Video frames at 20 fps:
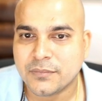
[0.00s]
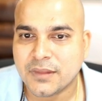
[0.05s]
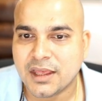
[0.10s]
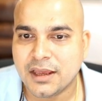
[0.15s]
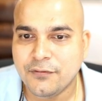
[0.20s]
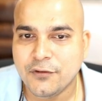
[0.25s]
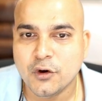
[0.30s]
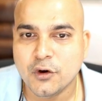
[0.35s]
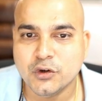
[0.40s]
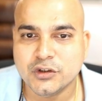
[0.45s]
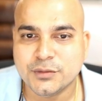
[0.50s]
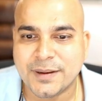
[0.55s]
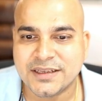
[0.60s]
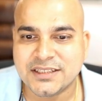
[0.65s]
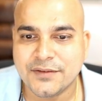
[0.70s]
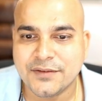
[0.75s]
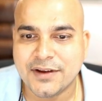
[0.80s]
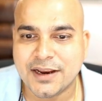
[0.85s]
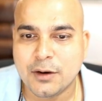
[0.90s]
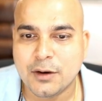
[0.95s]
if you
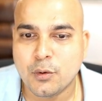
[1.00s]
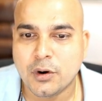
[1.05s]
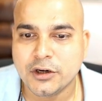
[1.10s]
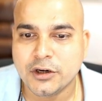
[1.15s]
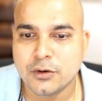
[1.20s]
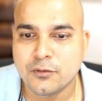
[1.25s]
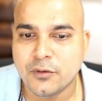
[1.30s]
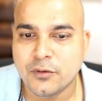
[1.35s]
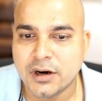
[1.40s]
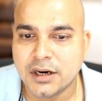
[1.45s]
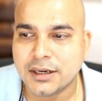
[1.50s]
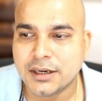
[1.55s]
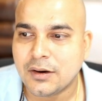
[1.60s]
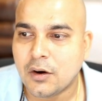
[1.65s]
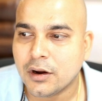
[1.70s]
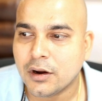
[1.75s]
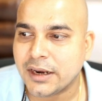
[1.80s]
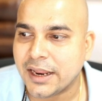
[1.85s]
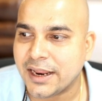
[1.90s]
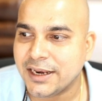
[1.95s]
specifically want to work
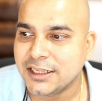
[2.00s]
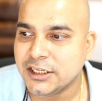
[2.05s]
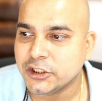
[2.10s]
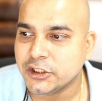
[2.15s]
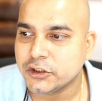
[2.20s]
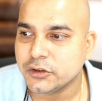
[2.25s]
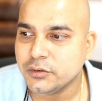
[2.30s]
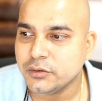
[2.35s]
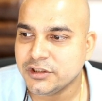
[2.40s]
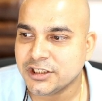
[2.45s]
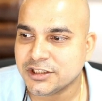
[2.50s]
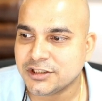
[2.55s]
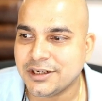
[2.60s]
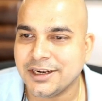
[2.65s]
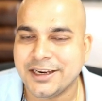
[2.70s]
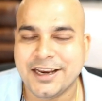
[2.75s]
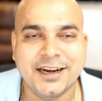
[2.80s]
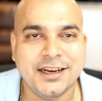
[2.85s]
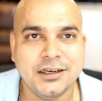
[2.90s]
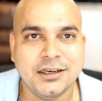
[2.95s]
on any issue, just
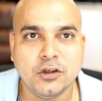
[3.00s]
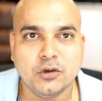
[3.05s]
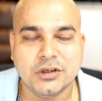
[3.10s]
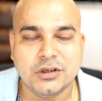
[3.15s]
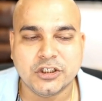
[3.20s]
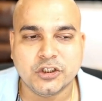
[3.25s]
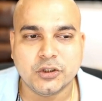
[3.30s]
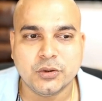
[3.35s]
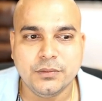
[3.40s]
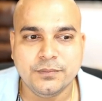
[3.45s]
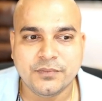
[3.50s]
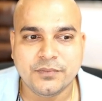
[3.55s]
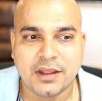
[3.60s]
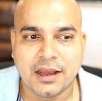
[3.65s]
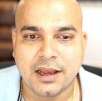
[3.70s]
create a new issue.